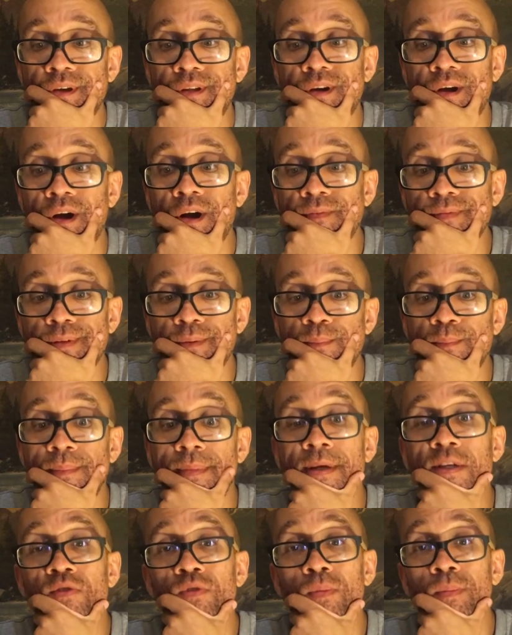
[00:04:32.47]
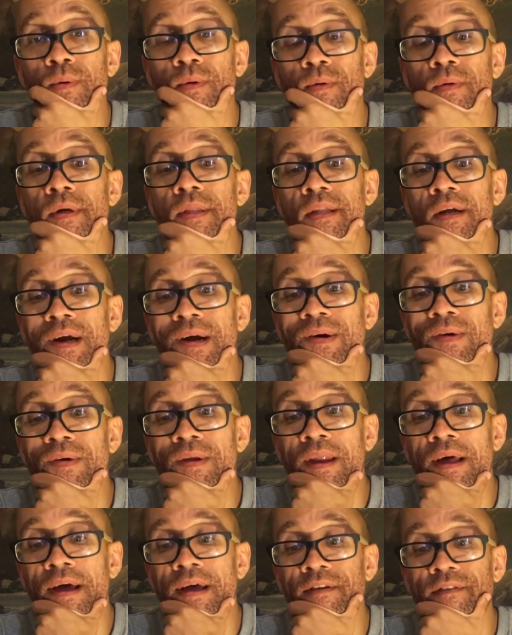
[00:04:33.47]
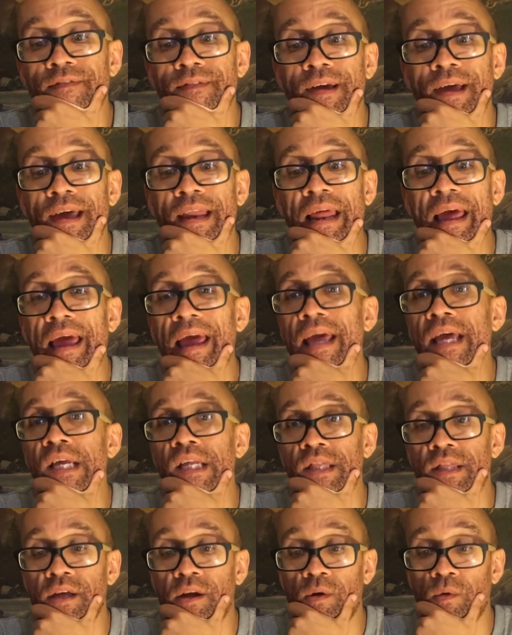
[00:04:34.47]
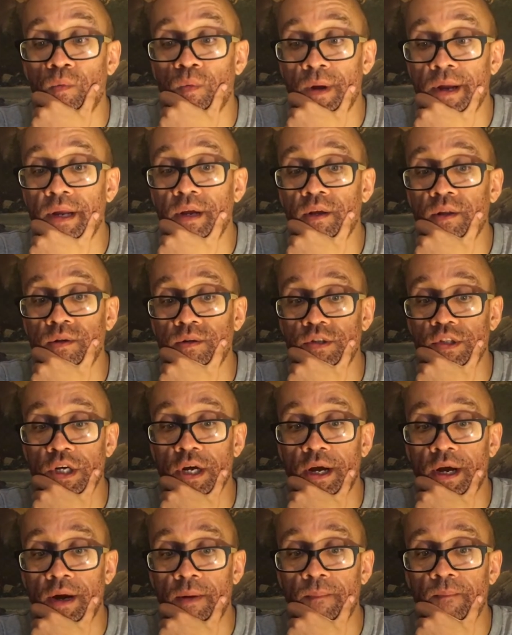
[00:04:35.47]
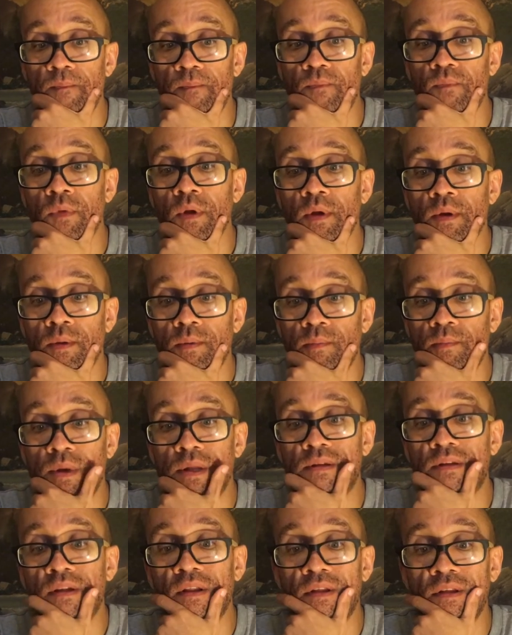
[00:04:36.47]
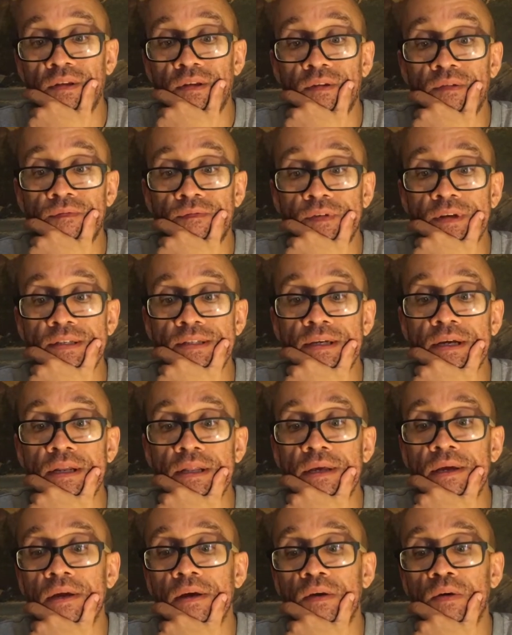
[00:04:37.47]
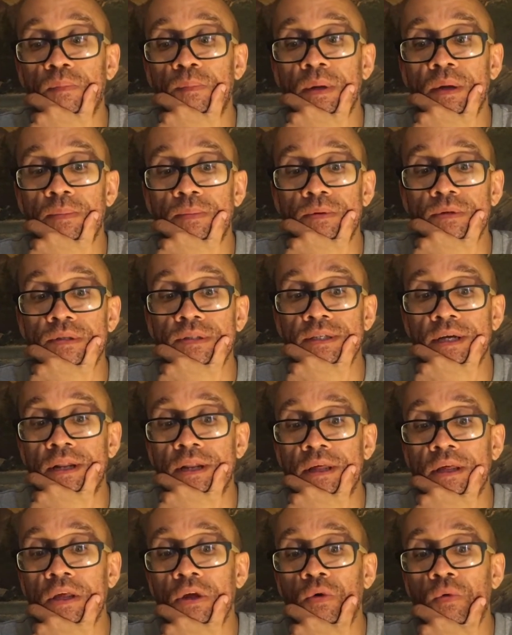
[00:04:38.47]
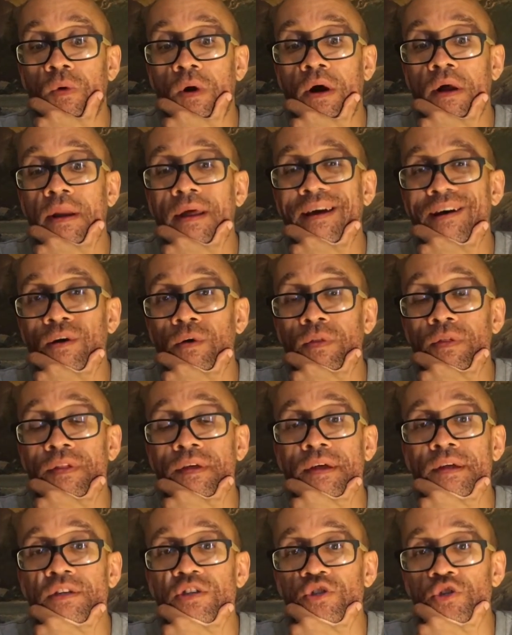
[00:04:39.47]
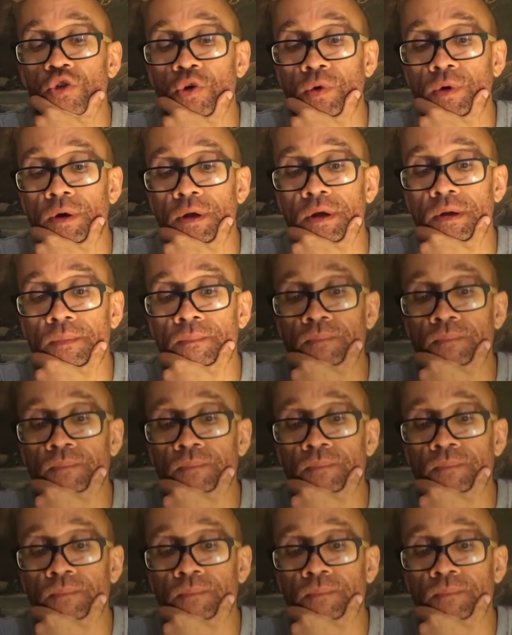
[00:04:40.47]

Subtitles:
They're often miserable in their own life and hate their regular job. Mentally and physically ill people selling you on health and joy.